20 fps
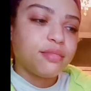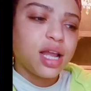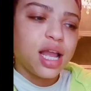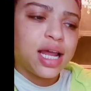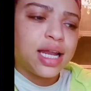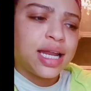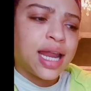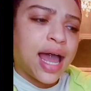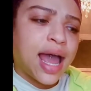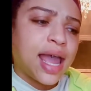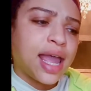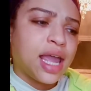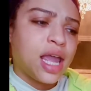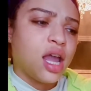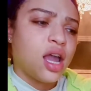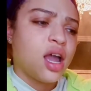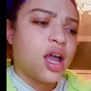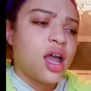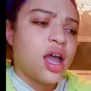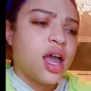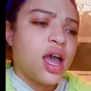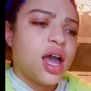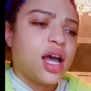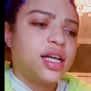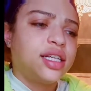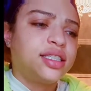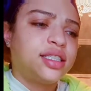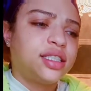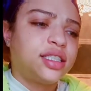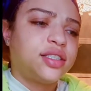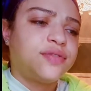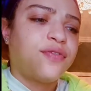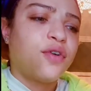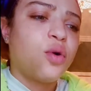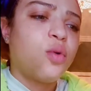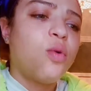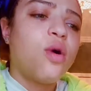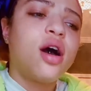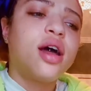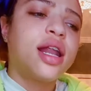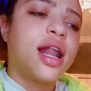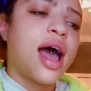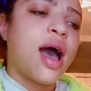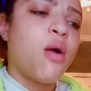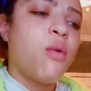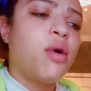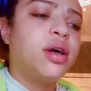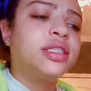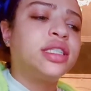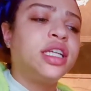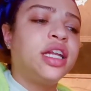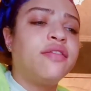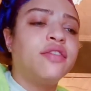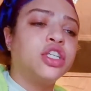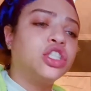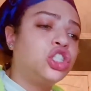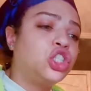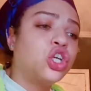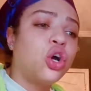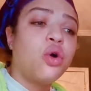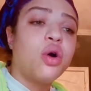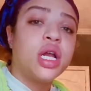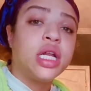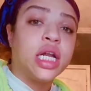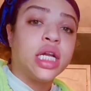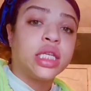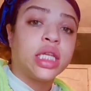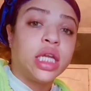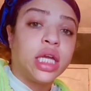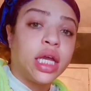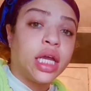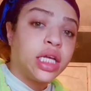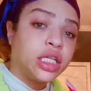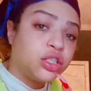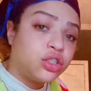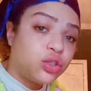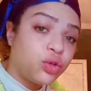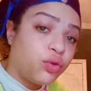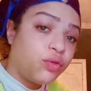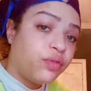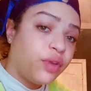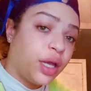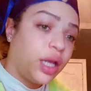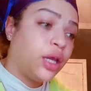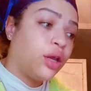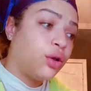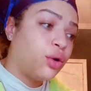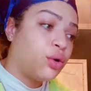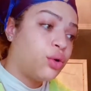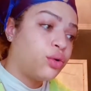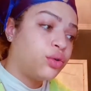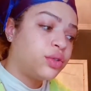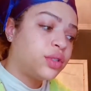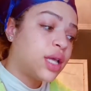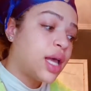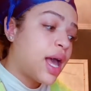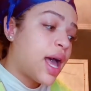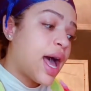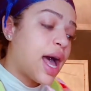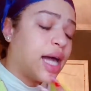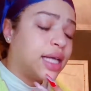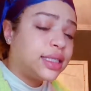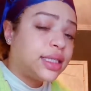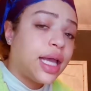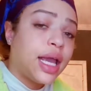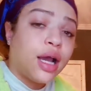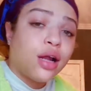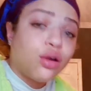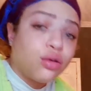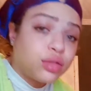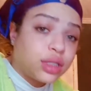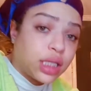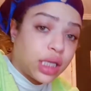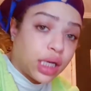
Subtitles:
Like, for one, I wasn't even showing nothing in two videos. I stayed close to the